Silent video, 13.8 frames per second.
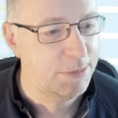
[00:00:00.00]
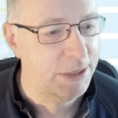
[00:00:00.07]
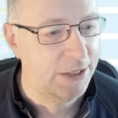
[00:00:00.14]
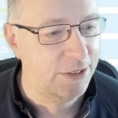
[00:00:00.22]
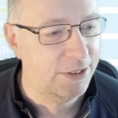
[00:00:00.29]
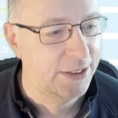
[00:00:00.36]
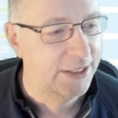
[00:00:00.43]

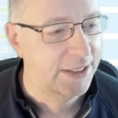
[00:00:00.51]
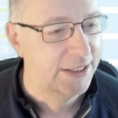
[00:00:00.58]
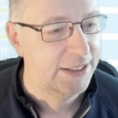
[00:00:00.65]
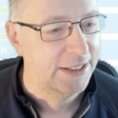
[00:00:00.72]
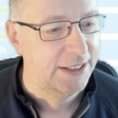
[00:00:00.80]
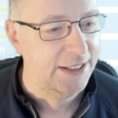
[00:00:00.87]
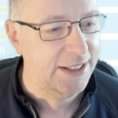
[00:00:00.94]
about.
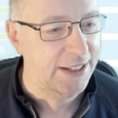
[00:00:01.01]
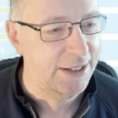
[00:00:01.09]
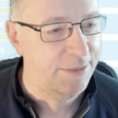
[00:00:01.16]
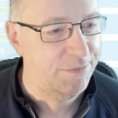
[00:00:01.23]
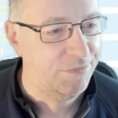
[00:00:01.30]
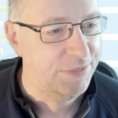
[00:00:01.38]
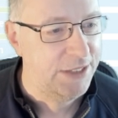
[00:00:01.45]

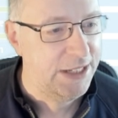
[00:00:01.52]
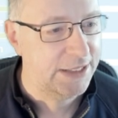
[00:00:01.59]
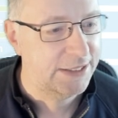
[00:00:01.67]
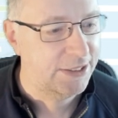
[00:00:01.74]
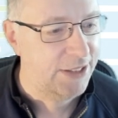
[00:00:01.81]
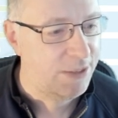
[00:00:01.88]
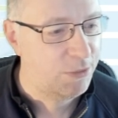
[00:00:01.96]
Yeah,
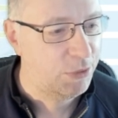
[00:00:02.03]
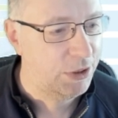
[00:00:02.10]
so that